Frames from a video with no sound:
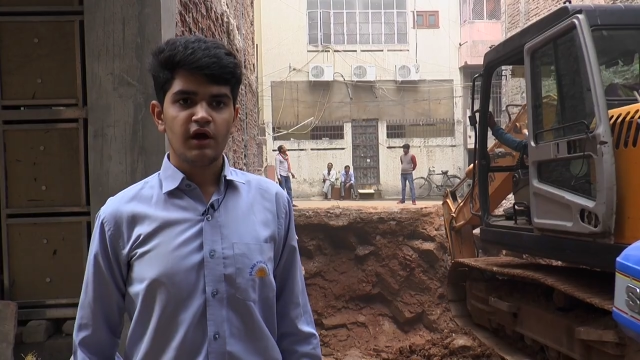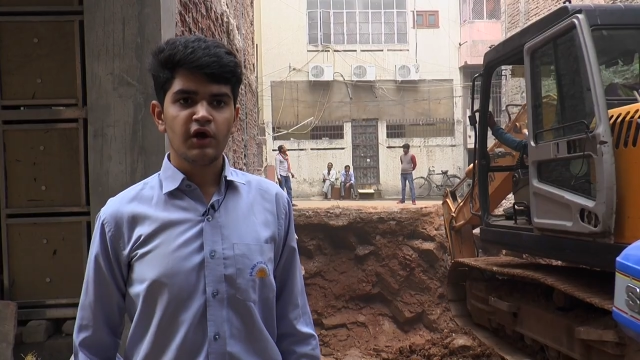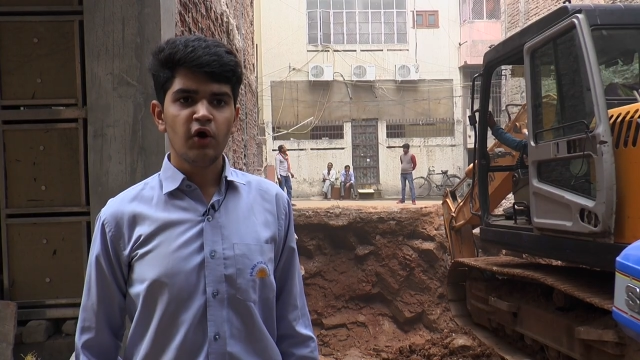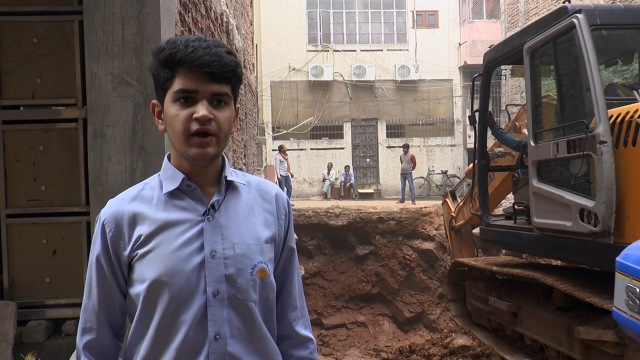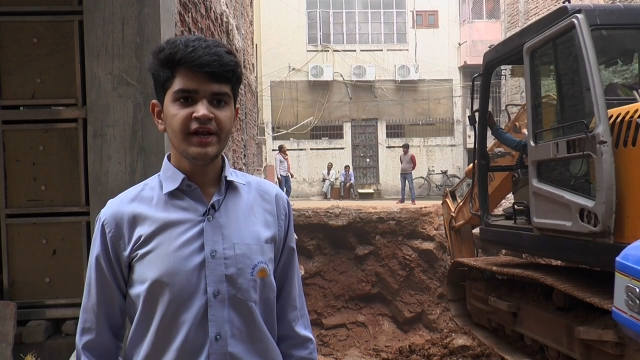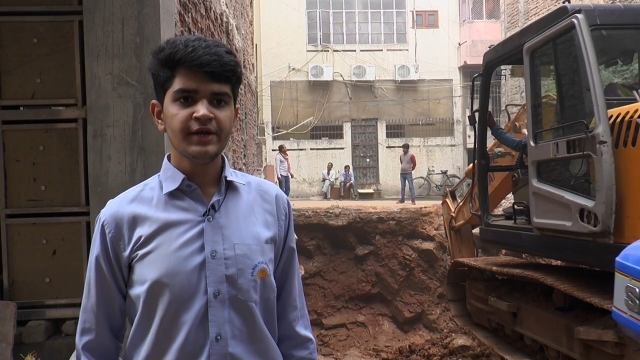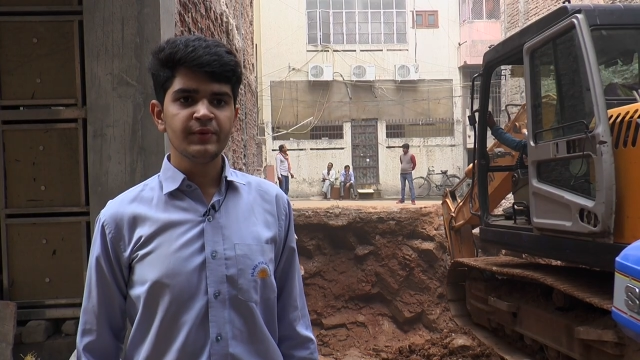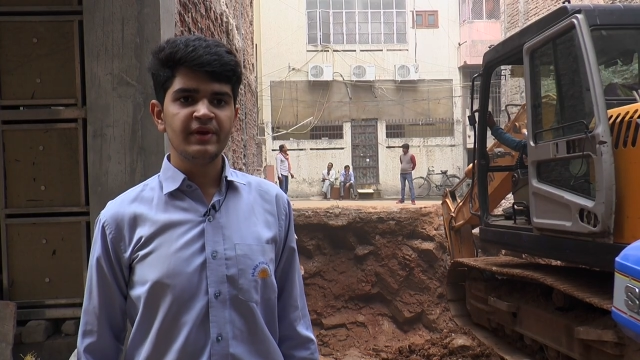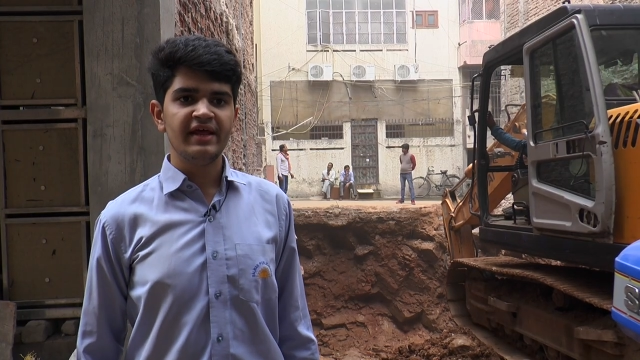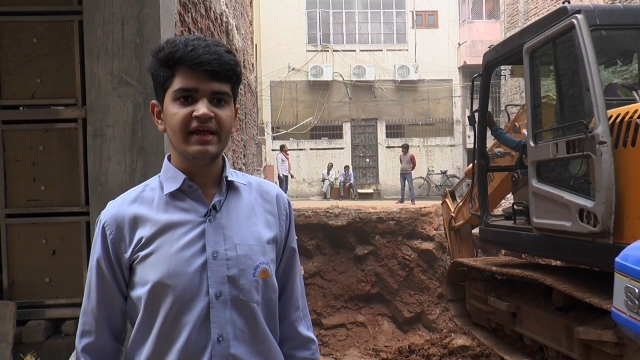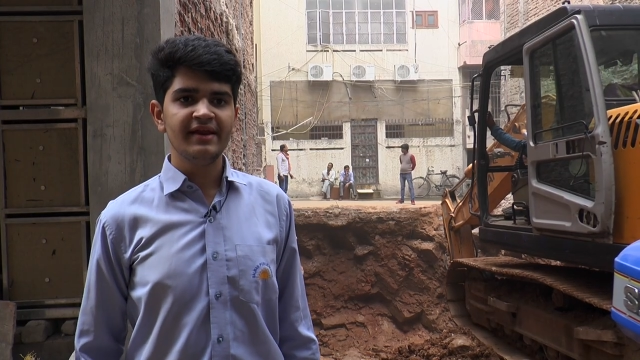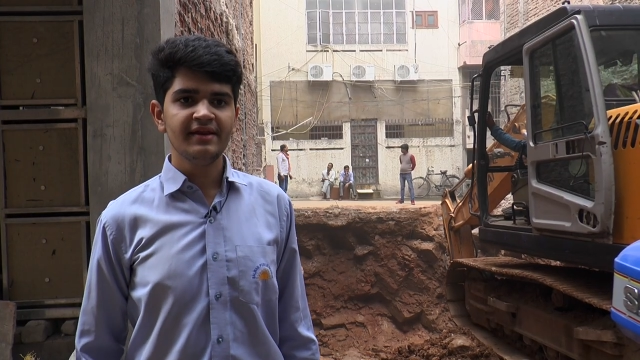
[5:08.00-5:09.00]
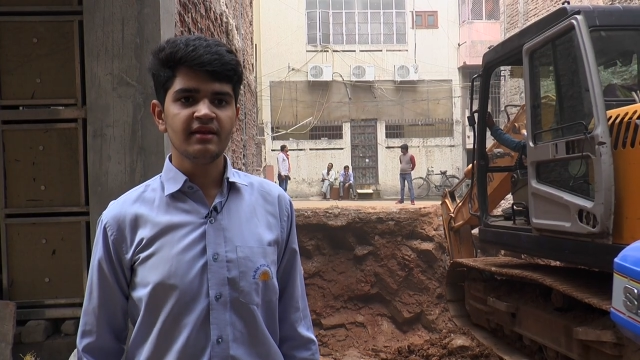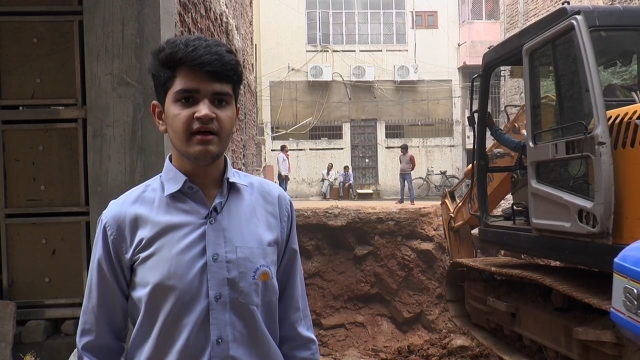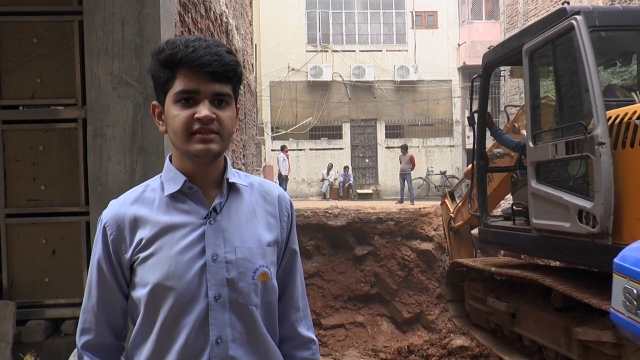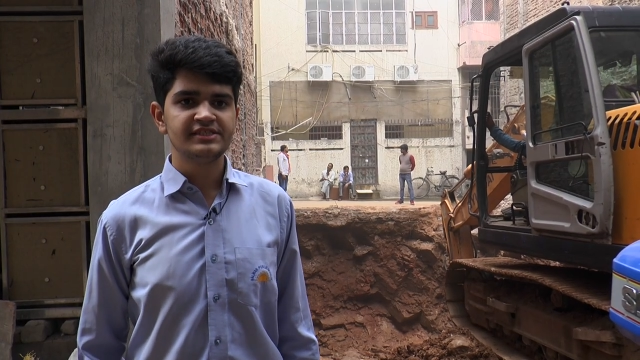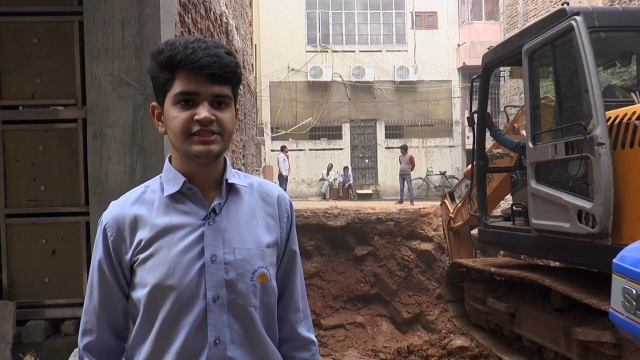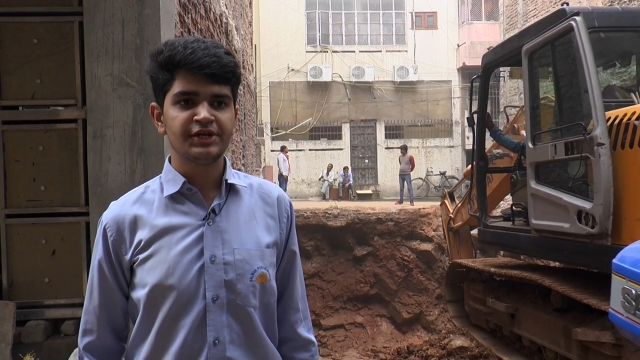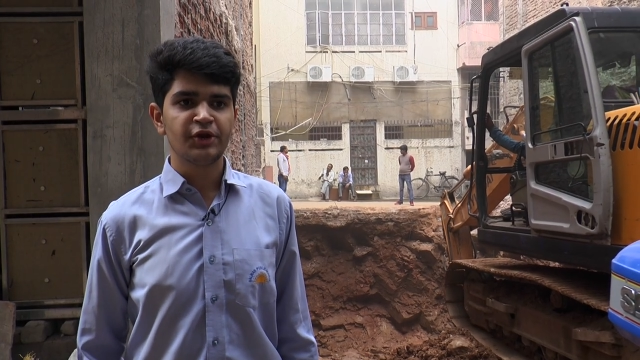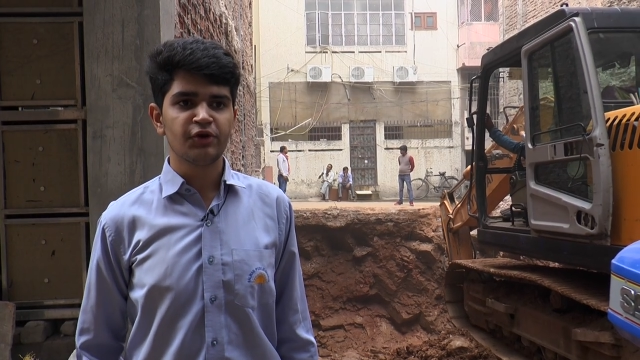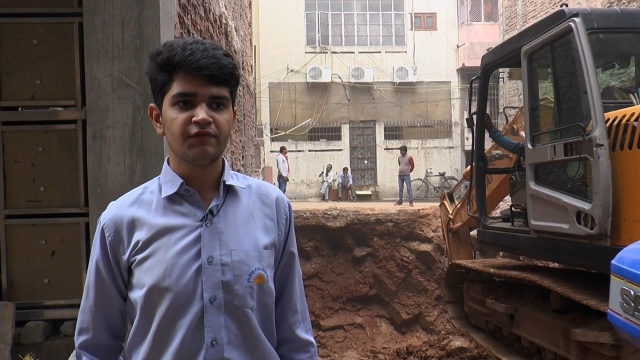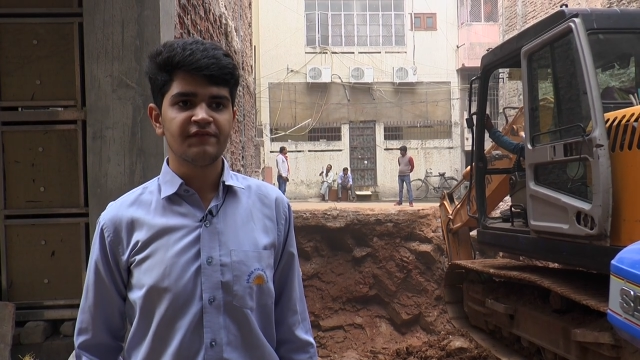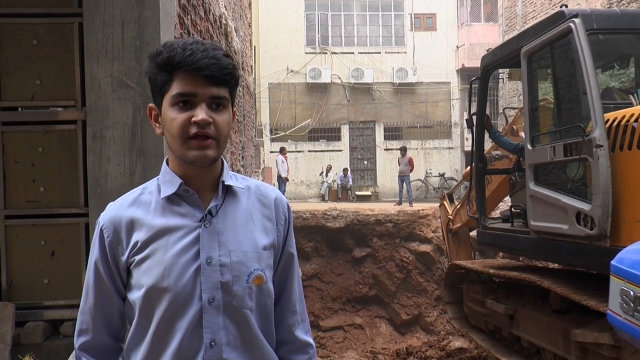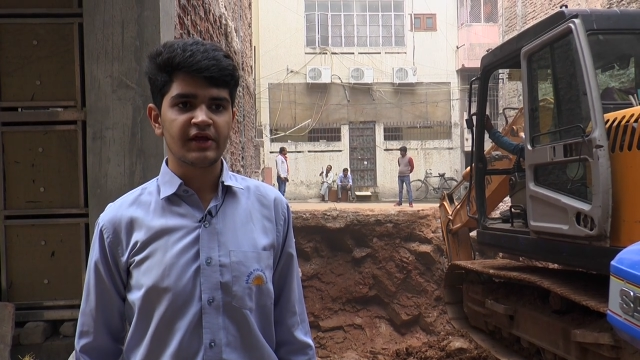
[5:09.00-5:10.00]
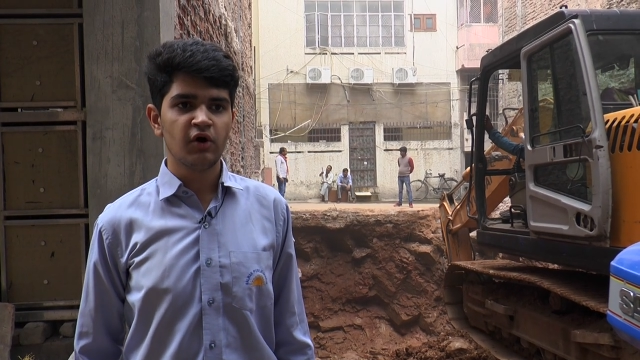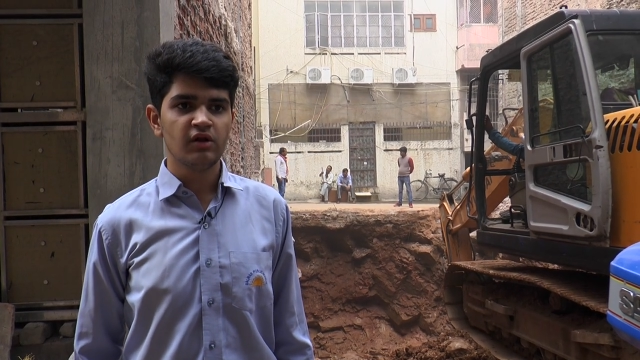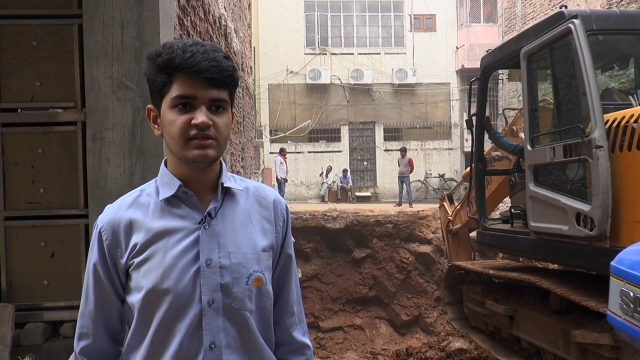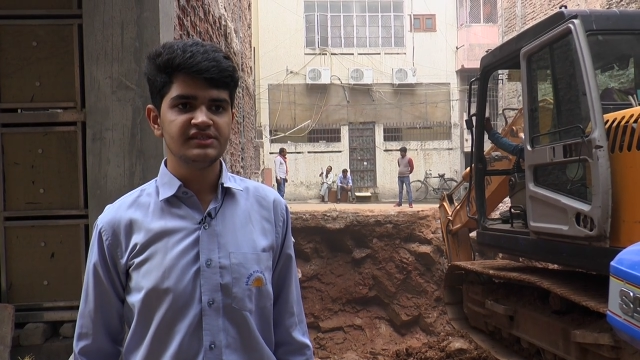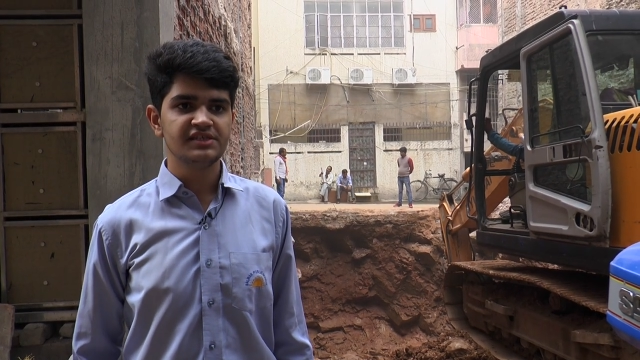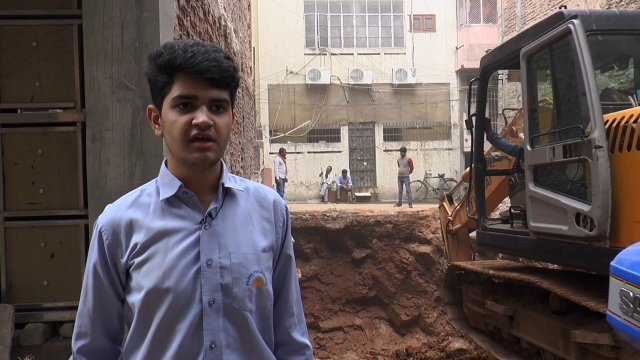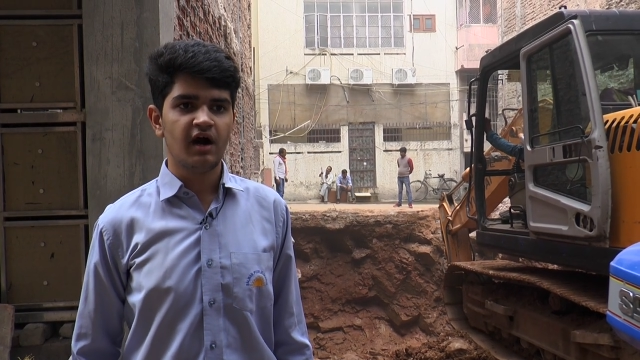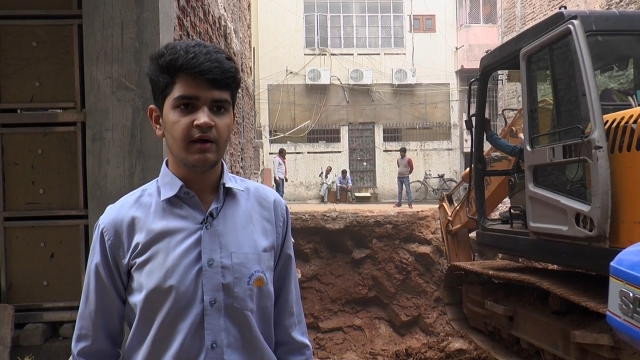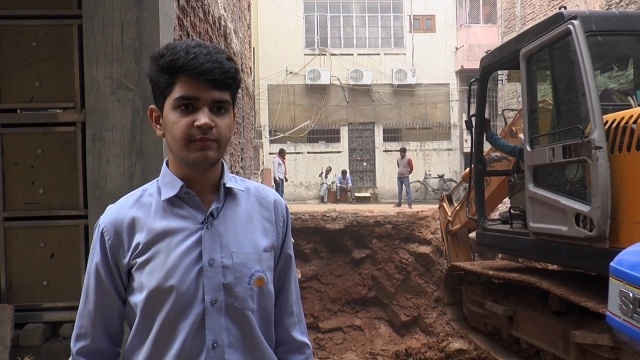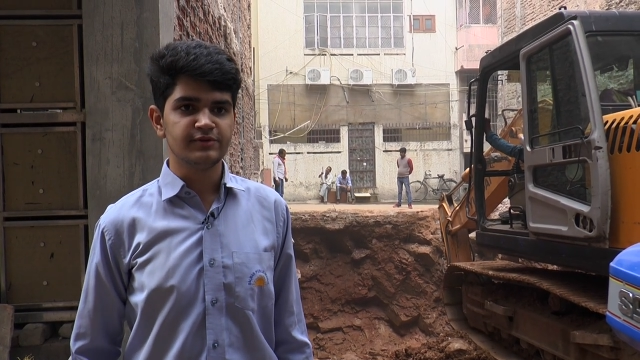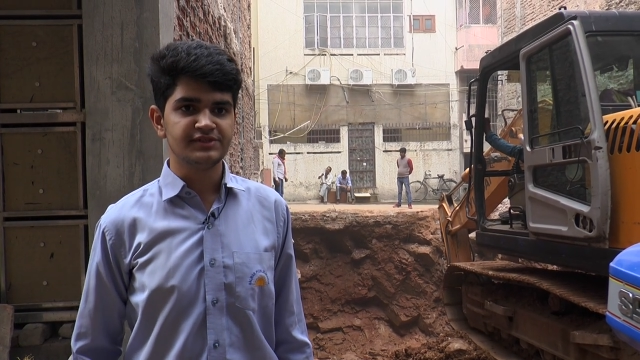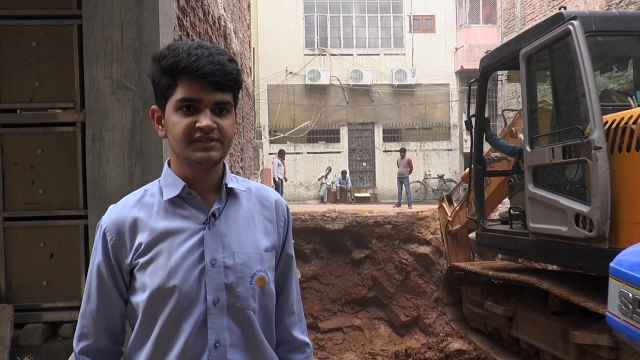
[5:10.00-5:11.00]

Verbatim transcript: According to an Indian Institute of Technology Kanpur